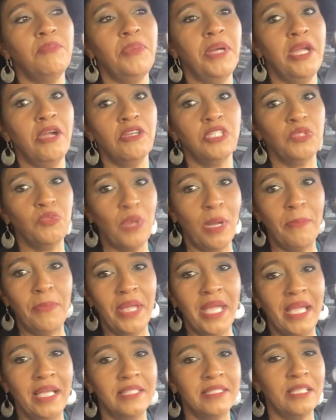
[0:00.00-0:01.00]
pair of
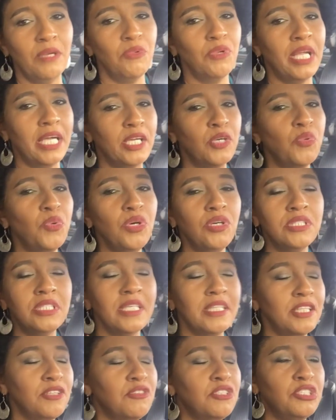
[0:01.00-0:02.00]
sweatpants that were like
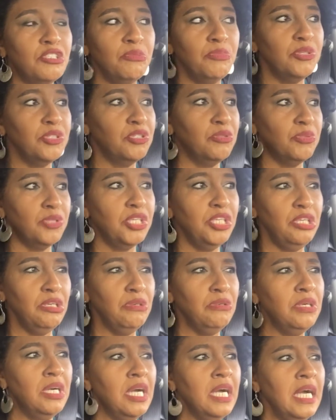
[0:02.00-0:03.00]
quilted and super, super
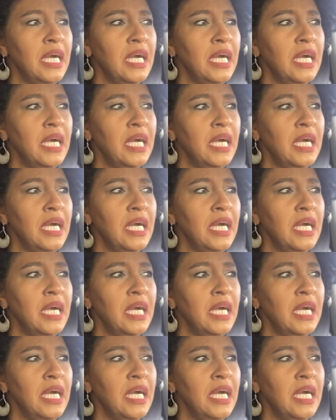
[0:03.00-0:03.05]
cute.